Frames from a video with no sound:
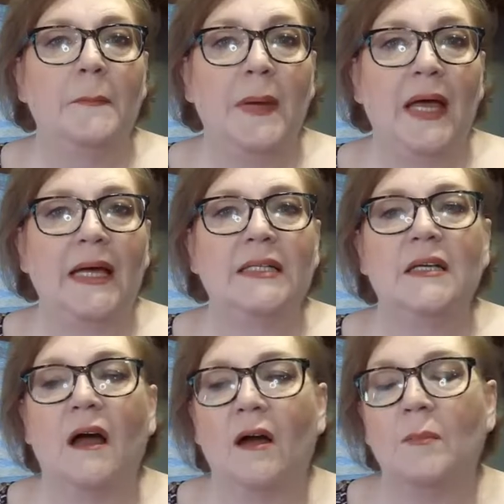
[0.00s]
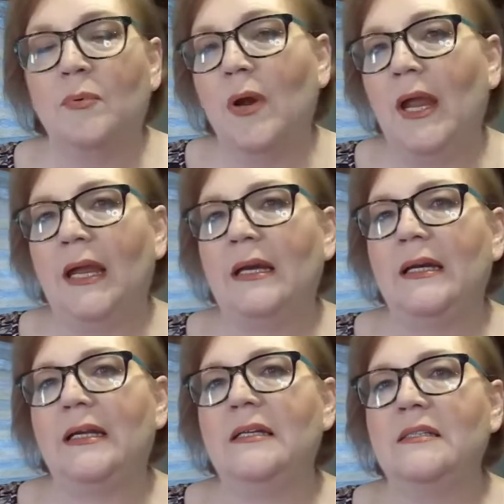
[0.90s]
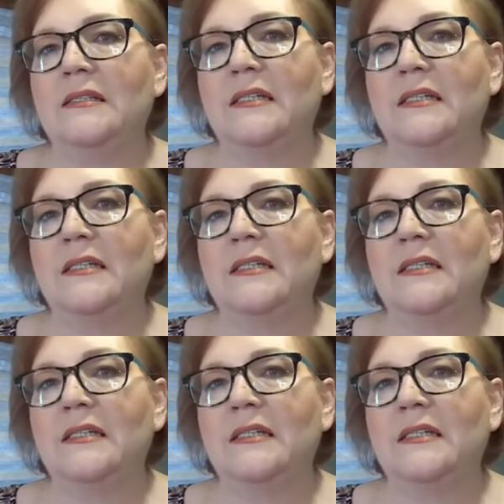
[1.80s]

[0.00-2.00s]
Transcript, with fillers: But our brain is